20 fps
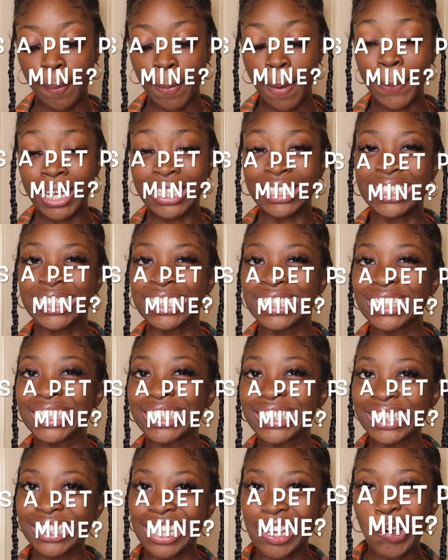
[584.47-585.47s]
about
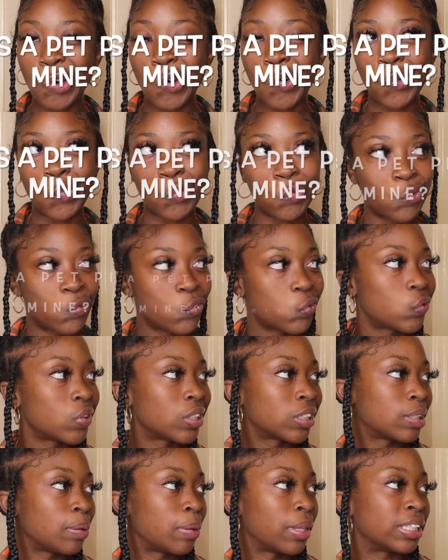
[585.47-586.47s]

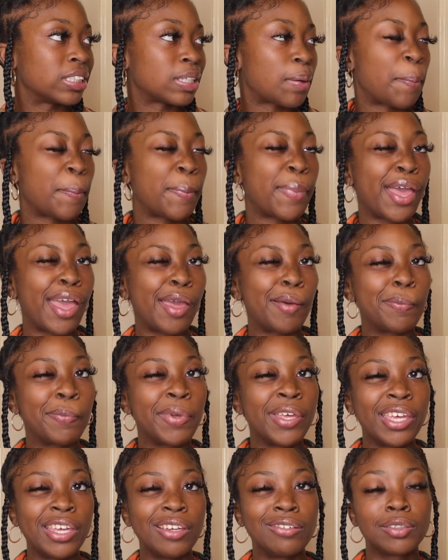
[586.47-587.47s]
myself. Something that's a pet
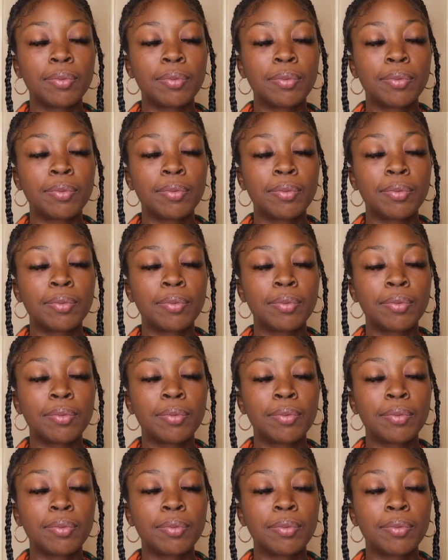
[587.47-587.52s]
peeve.